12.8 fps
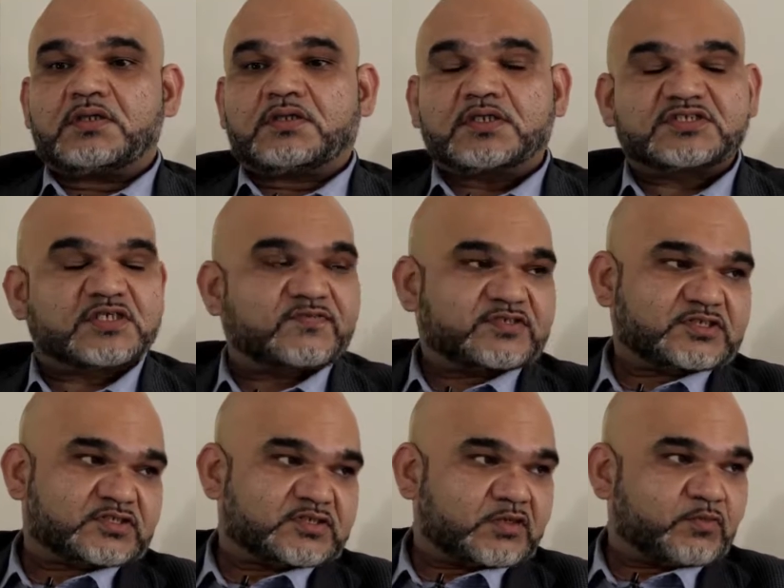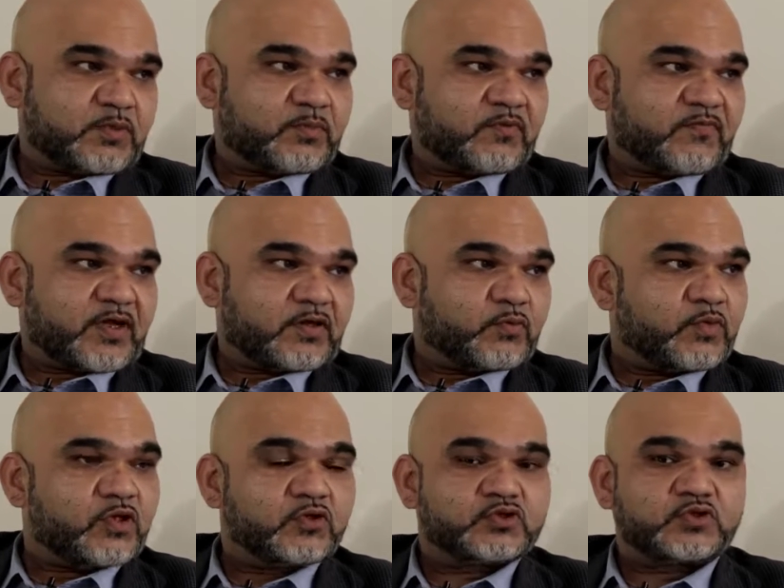the services that we provide.
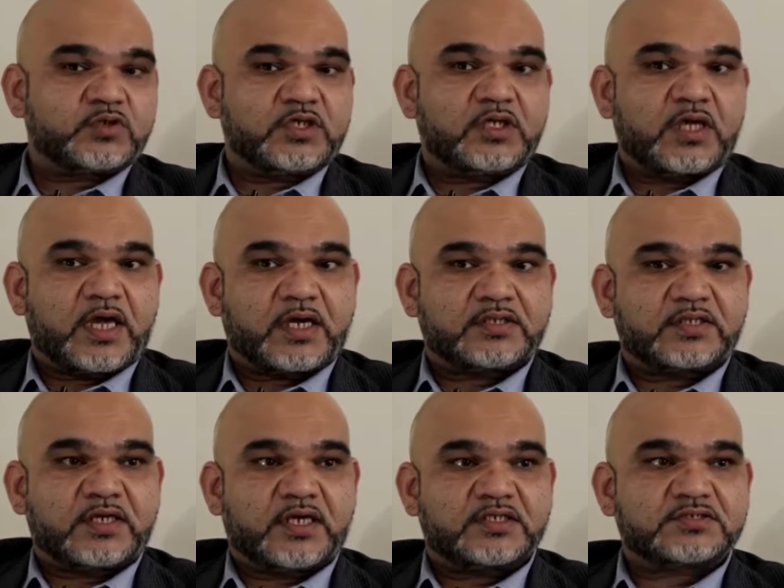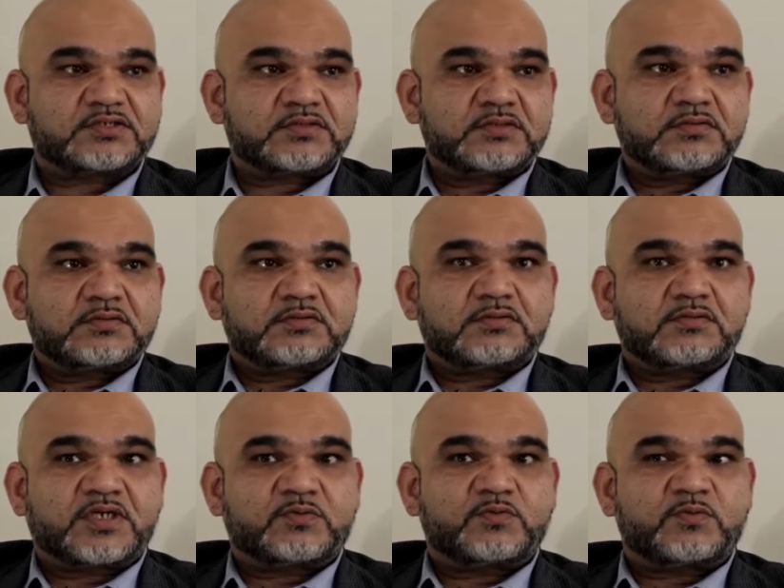We usually act as
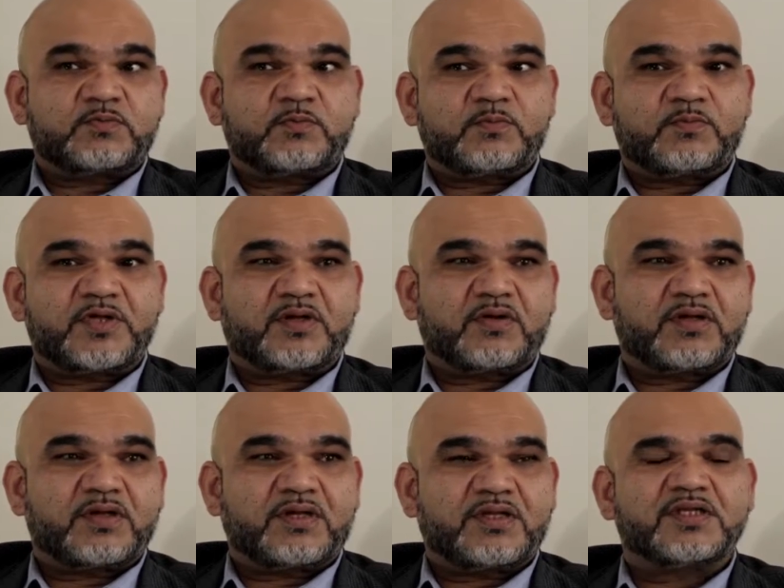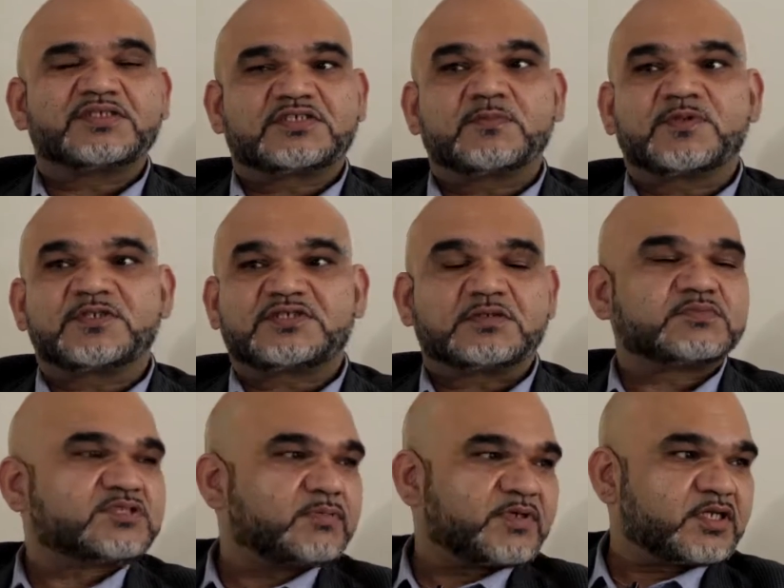what would be, in simple
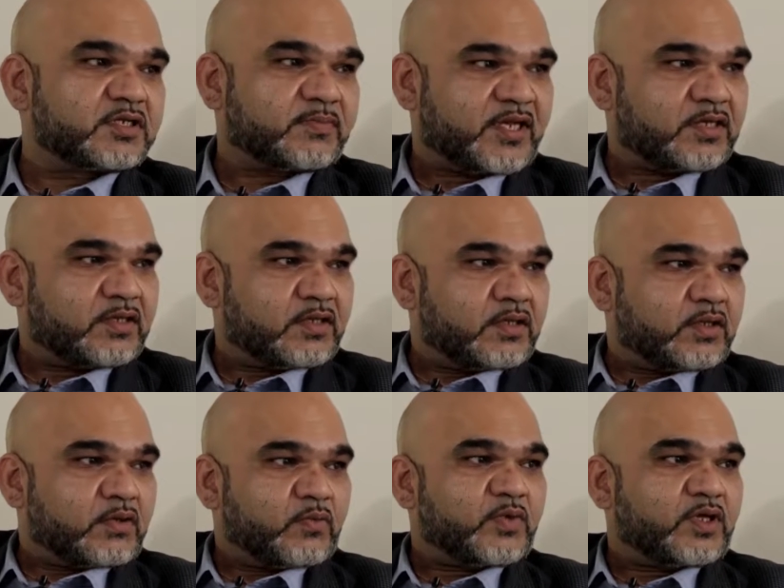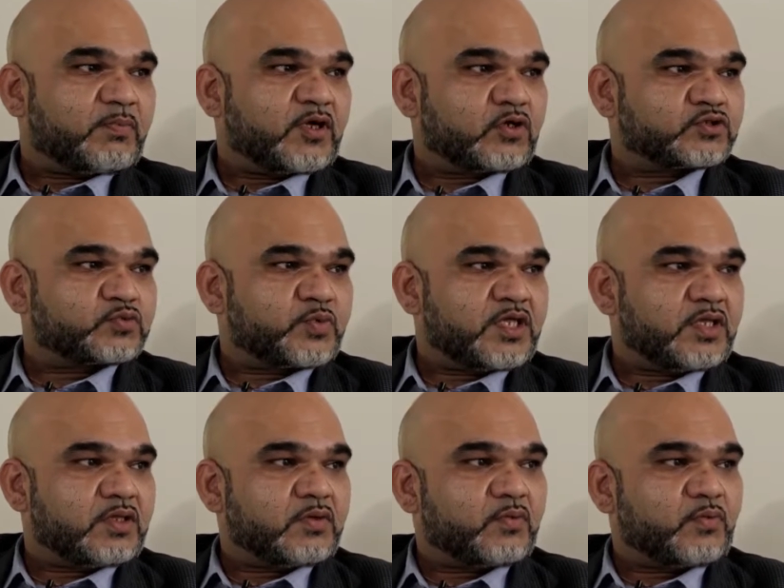terms, the middleman. Because
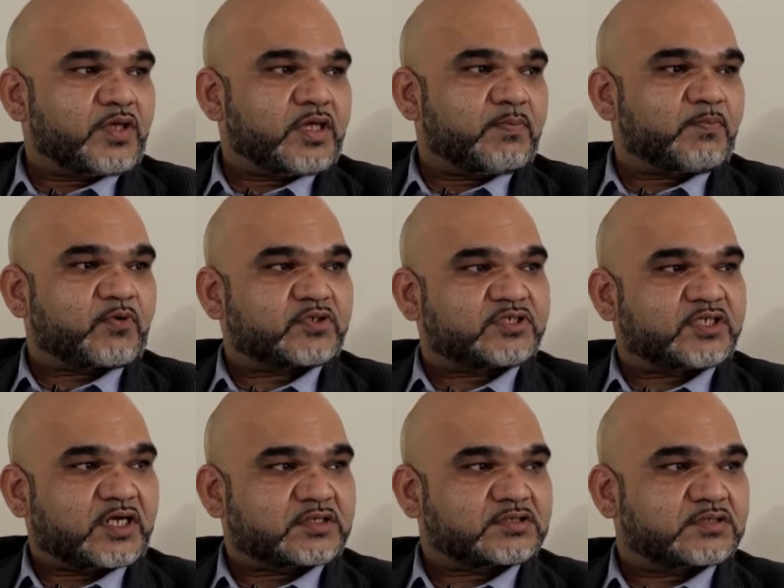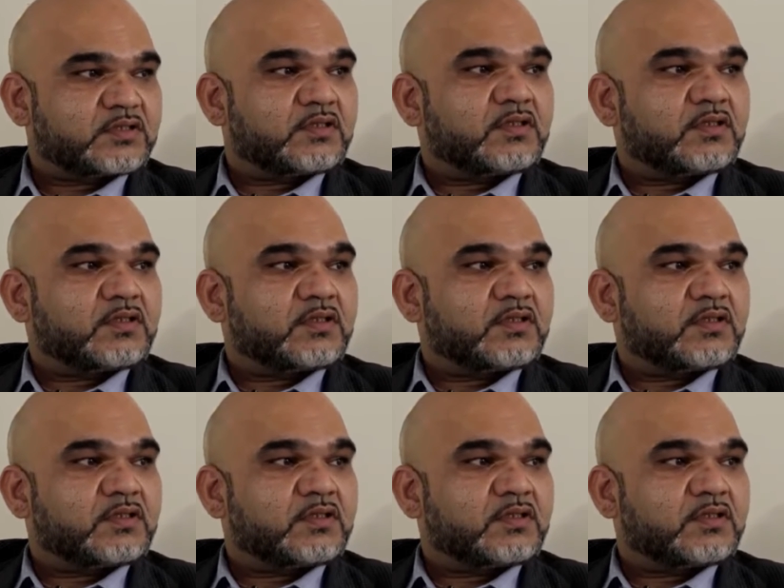we protect,